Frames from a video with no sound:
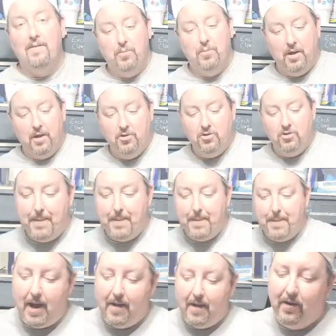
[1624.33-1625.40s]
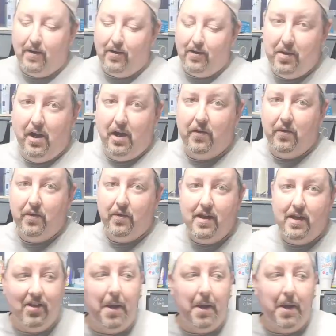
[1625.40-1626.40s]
we're going to drop up off here so we can clean and set up